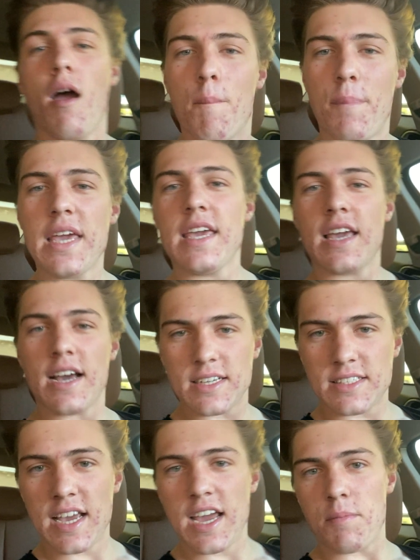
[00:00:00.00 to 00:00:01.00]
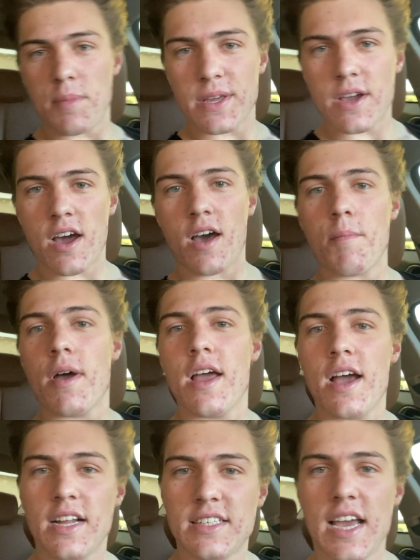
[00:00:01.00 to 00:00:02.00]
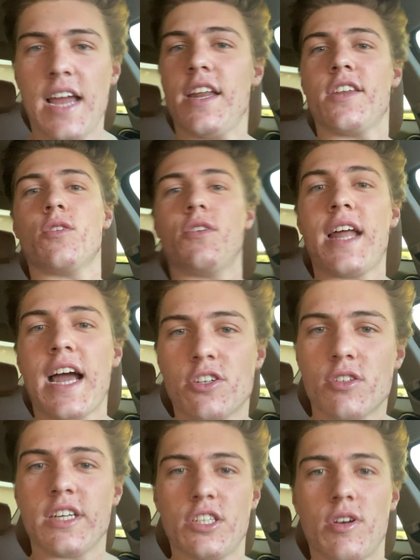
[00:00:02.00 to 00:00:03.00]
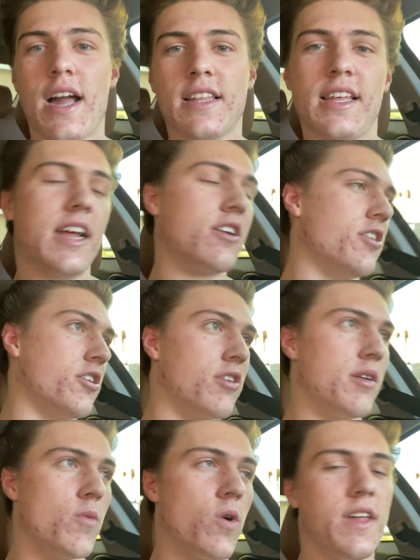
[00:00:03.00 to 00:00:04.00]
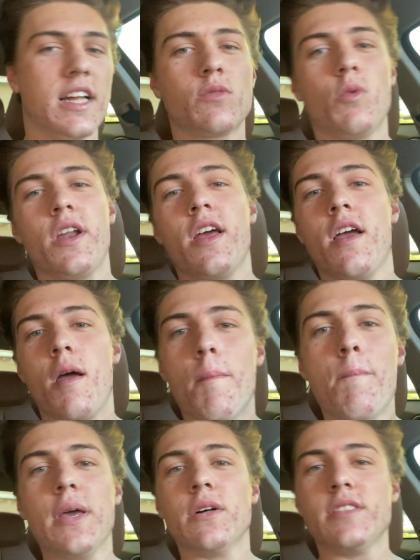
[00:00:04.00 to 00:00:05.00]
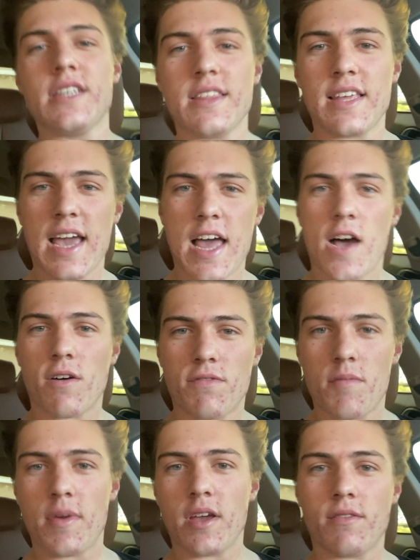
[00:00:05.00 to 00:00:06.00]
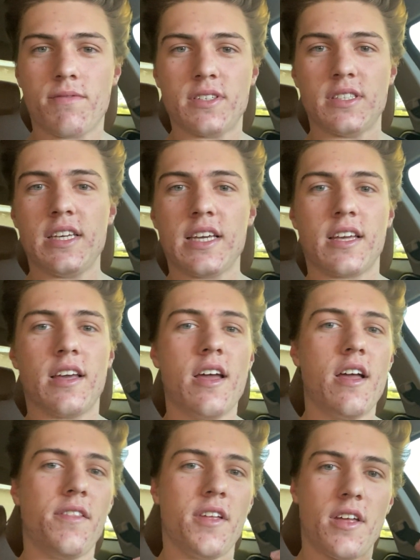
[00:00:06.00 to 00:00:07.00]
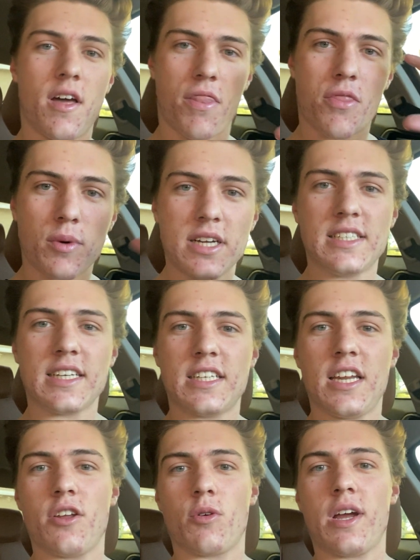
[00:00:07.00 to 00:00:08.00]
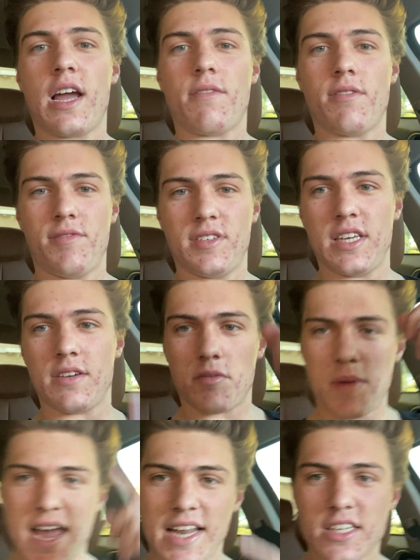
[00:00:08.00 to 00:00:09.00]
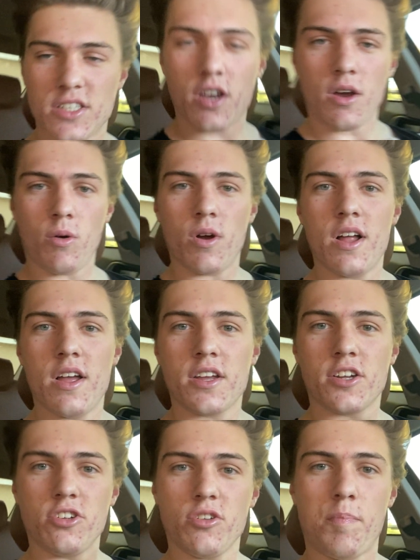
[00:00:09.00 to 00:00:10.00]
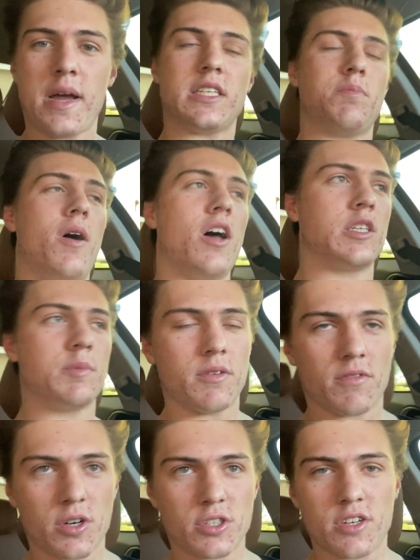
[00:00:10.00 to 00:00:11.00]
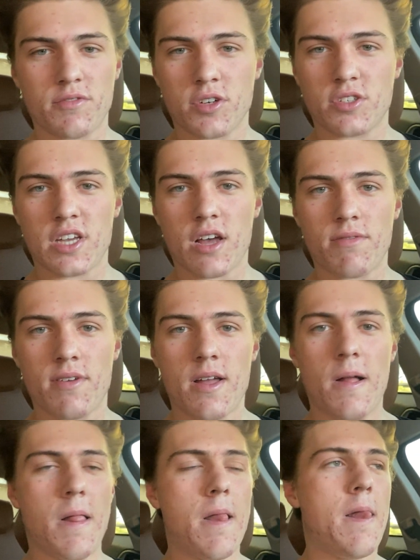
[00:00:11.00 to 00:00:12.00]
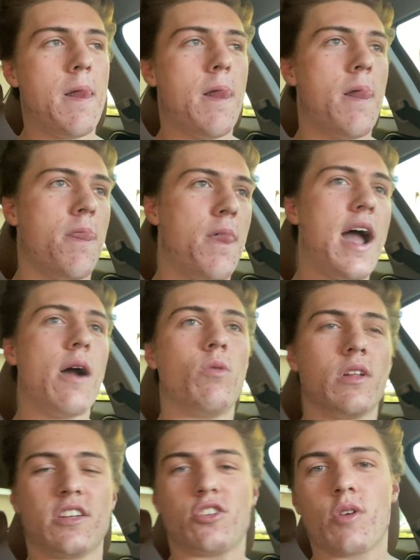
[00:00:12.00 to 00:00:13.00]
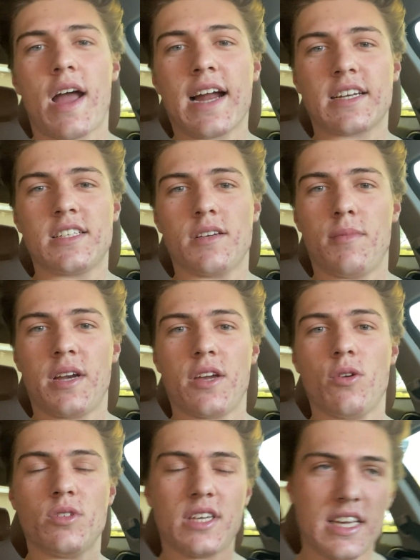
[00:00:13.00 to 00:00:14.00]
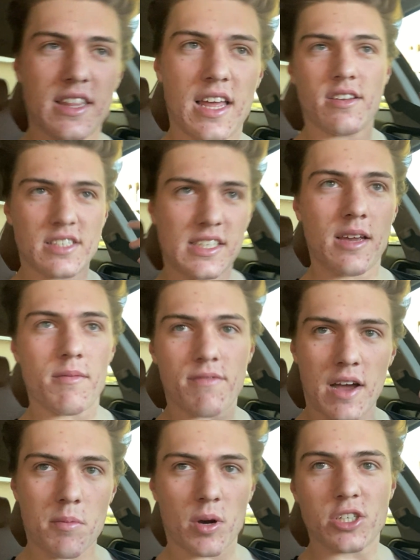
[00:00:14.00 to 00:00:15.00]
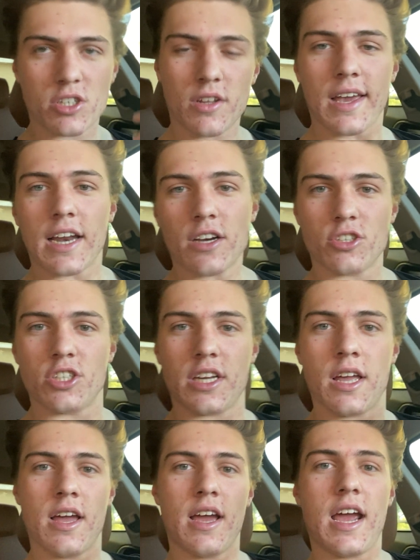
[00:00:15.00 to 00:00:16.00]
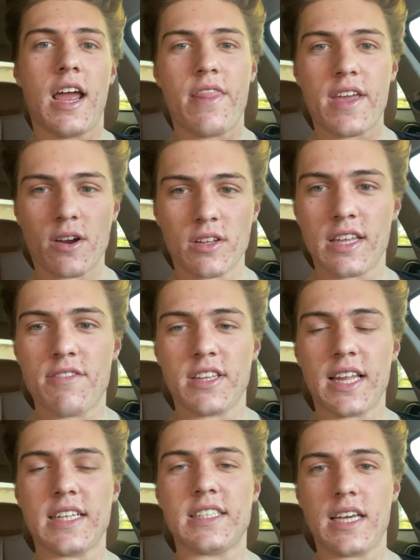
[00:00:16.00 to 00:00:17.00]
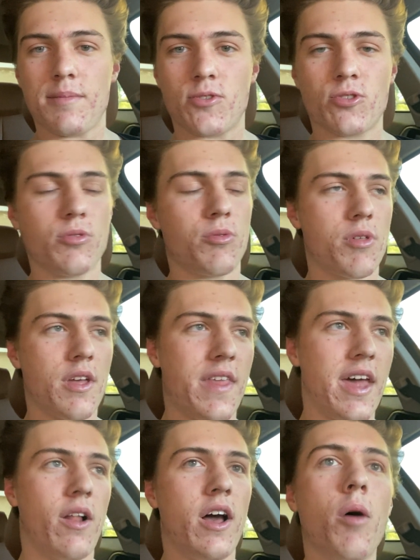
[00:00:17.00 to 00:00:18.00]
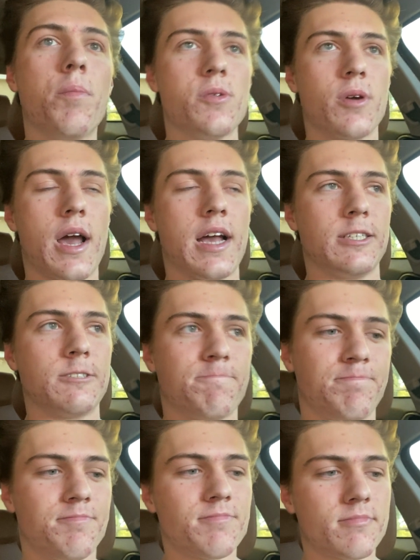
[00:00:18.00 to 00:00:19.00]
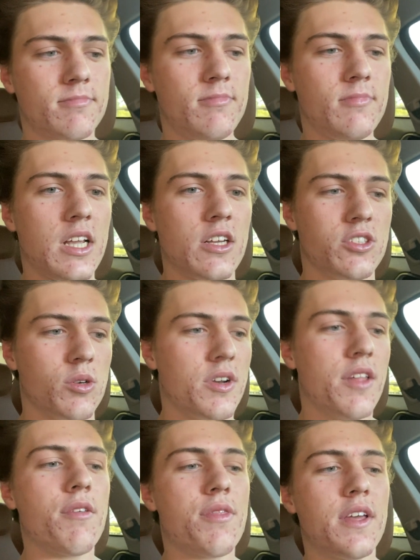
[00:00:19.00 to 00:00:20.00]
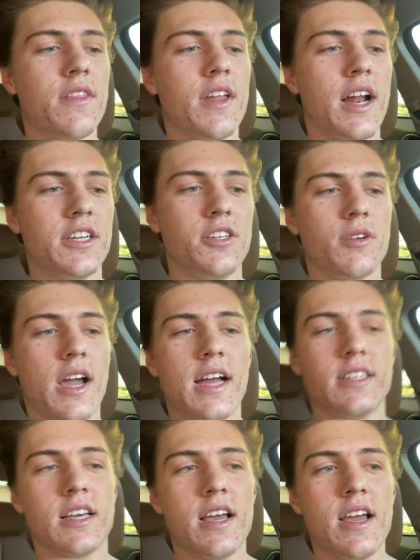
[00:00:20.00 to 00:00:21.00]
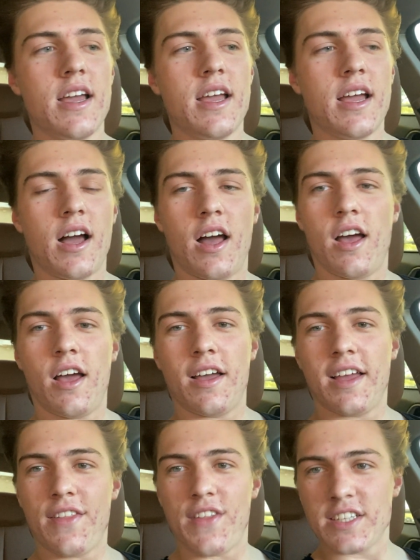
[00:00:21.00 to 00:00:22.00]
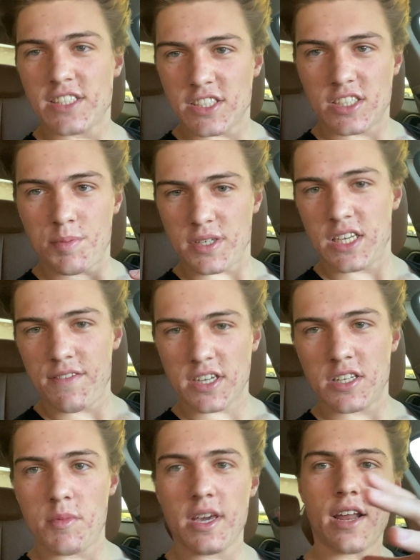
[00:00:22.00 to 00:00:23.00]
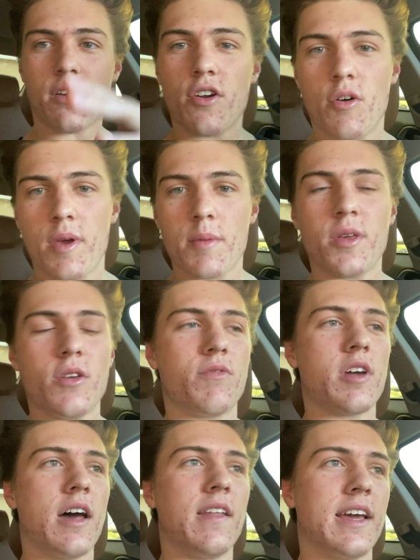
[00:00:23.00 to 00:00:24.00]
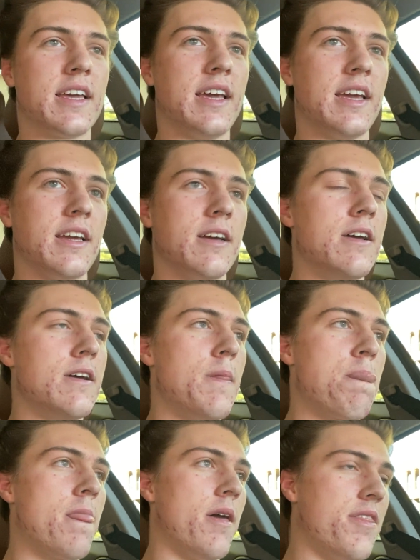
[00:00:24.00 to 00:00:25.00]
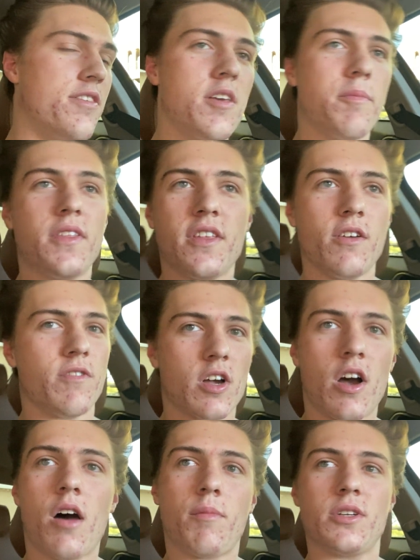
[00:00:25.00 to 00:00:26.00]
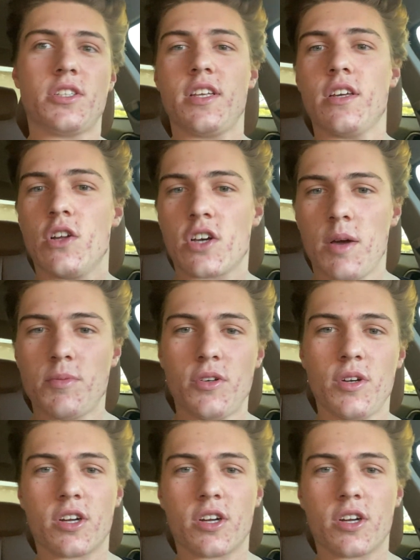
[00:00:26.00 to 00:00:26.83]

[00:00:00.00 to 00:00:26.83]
be a 10, become a 10, and you'll naturally attract that. I couldn't agree more. That's what building the alpha male physique, a 360-degree alpha physique from head to toe, your best possible version of yourself, that will attract somebody who's in same vibrational energy and they are living that same truth, and that'll help you guys. So another thing that I do, guys, and this is specific to me, I don't know, maybe you've got like something that you've accomplished that you look up to and